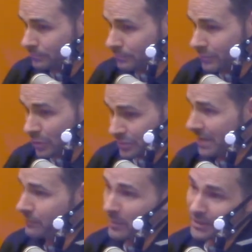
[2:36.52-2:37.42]
those
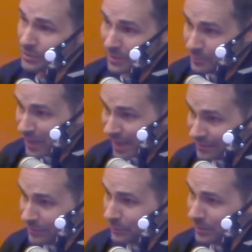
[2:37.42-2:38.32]
have a major
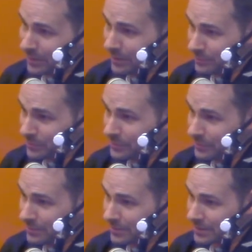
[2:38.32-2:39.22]
impact on the way the image
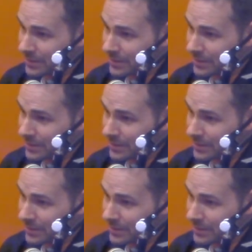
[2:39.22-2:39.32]
looks.